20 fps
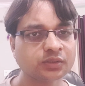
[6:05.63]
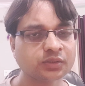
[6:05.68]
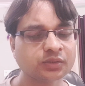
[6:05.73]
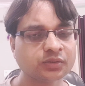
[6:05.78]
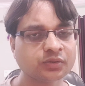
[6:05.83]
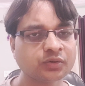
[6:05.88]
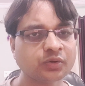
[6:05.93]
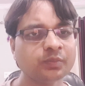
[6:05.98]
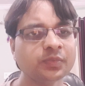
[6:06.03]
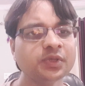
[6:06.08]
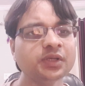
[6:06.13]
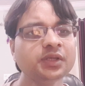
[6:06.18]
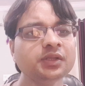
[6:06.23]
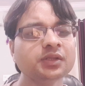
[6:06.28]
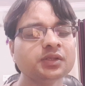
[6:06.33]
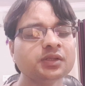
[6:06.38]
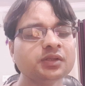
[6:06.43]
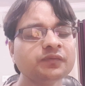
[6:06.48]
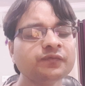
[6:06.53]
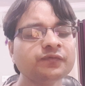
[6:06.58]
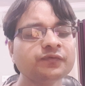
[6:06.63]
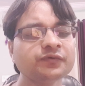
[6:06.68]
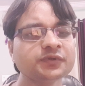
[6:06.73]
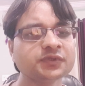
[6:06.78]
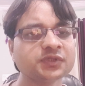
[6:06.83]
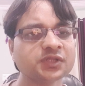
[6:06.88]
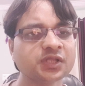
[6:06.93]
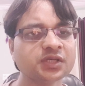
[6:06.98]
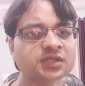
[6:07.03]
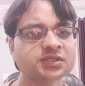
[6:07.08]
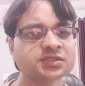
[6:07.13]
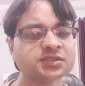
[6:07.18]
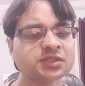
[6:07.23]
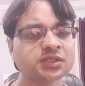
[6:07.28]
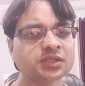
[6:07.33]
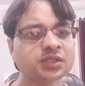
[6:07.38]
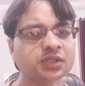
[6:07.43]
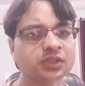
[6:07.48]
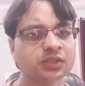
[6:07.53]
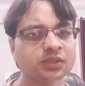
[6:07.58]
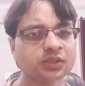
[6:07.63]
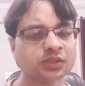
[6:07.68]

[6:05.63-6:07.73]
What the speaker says: Normally, if there is a